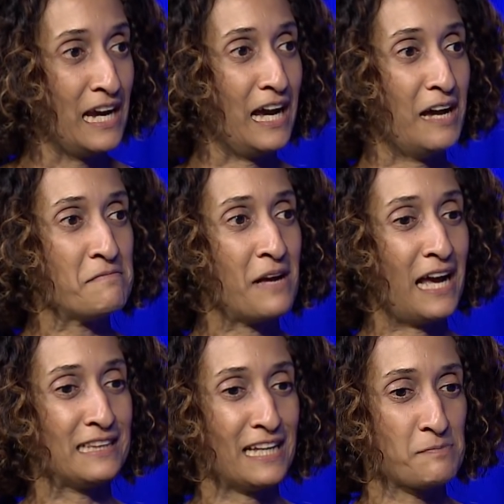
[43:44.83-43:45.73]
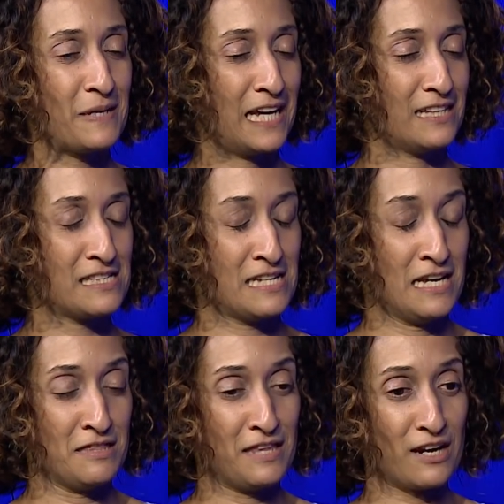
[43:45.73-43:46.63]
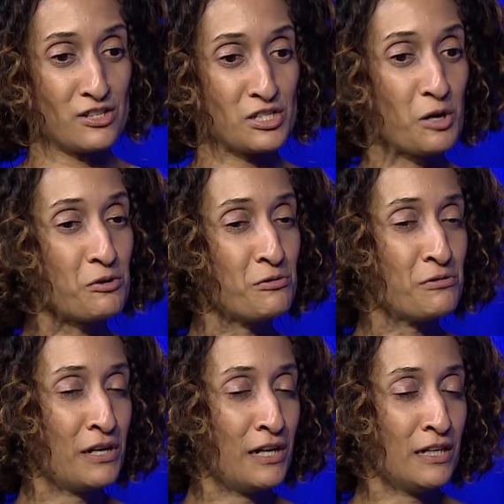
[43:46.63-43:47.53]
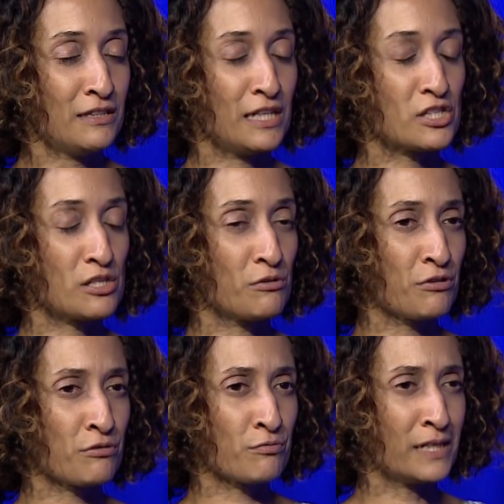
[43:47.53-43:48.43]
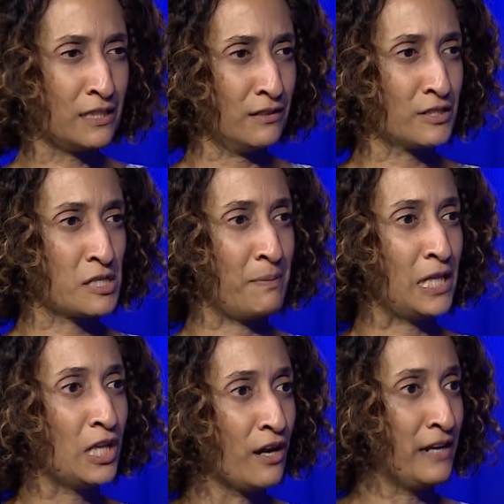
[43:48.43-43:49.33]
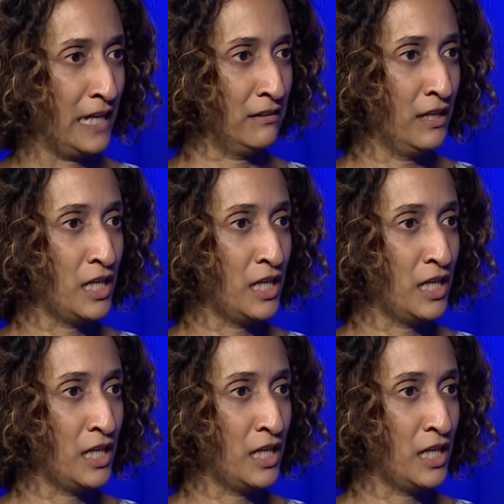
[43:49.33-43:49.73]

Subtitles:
And that's because they're so thrilled to be learning.